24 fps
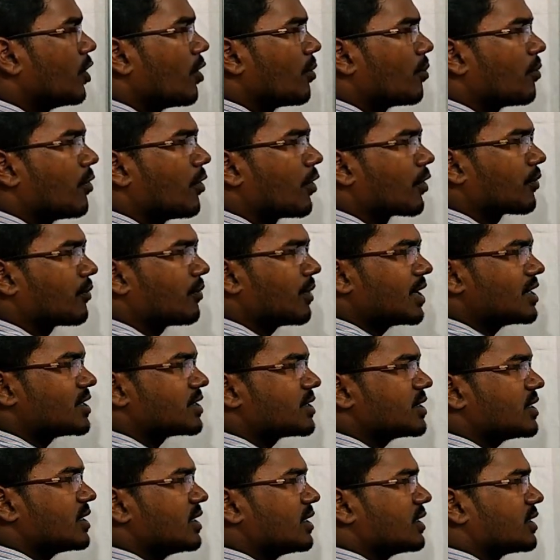for
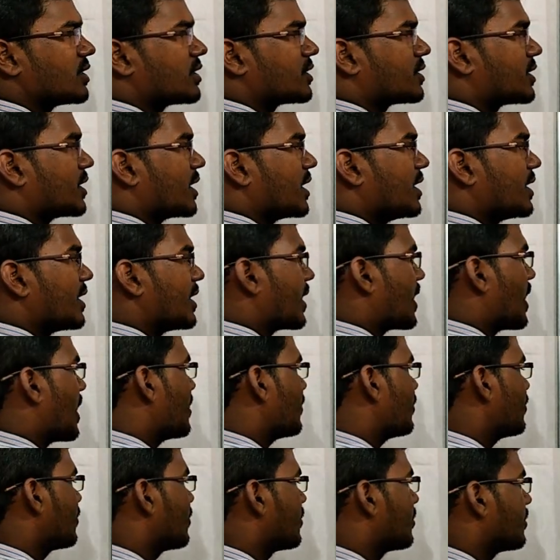fencing,
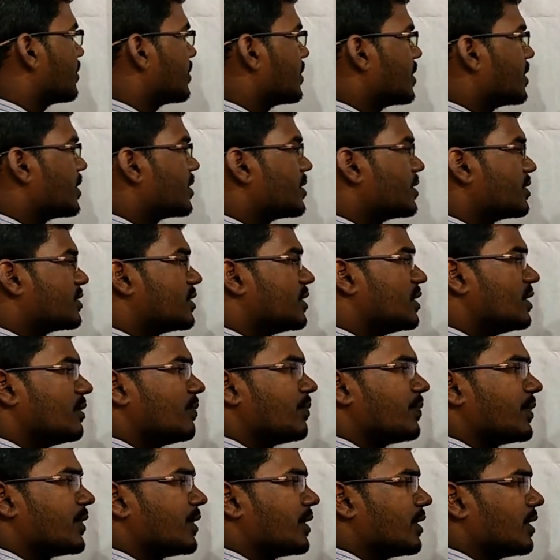telegraph, et cetera,
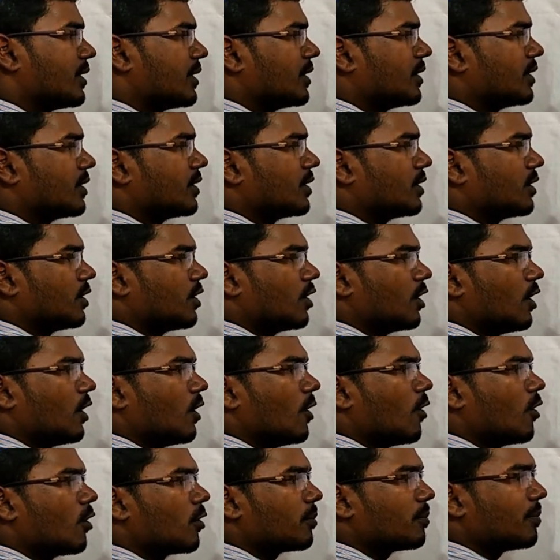
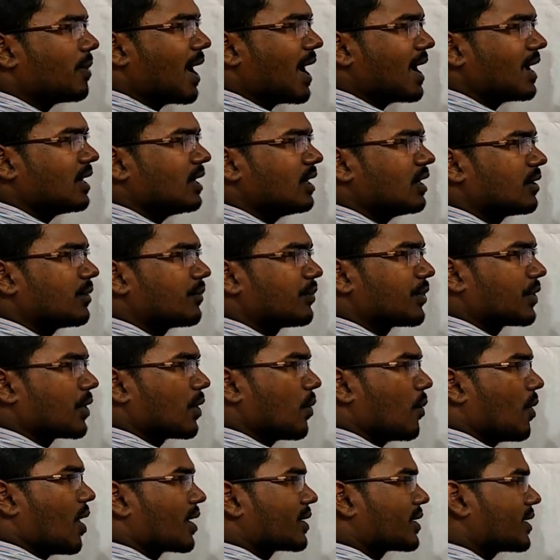long pile,
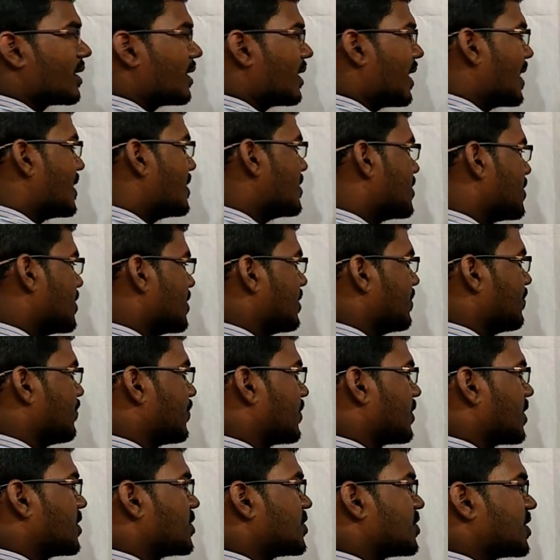water light
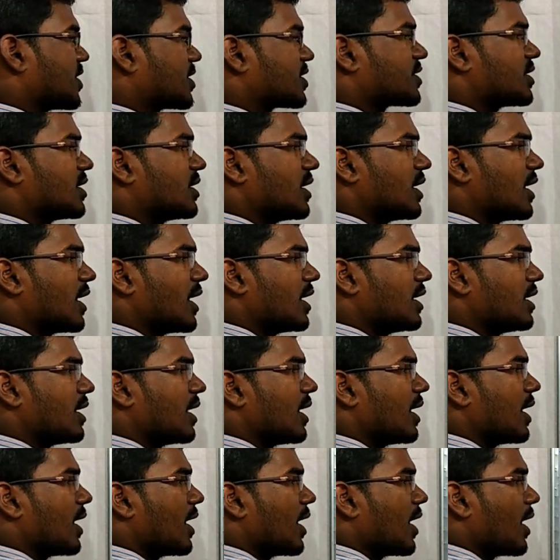construction and
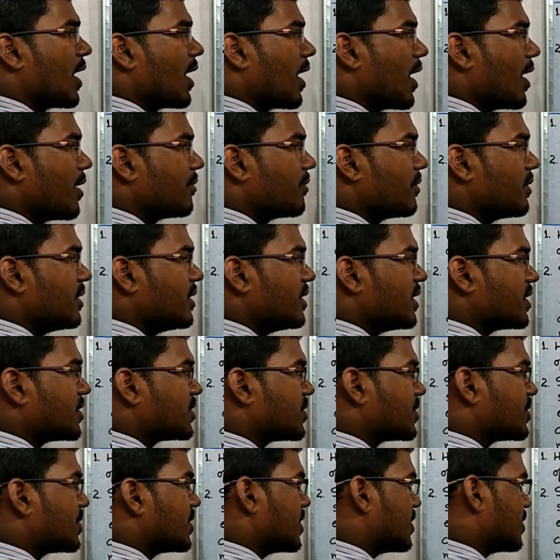heavily
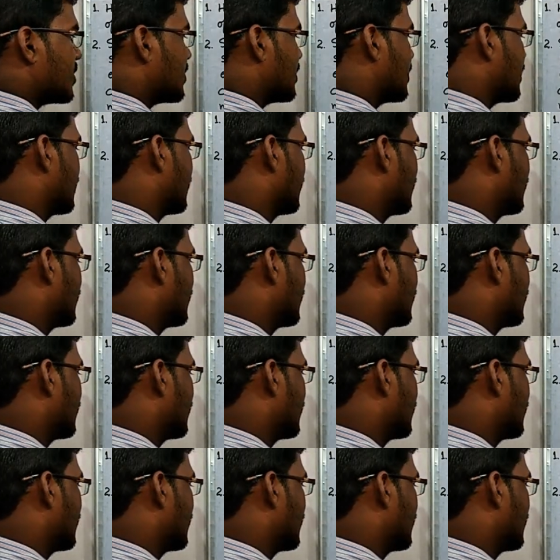stressed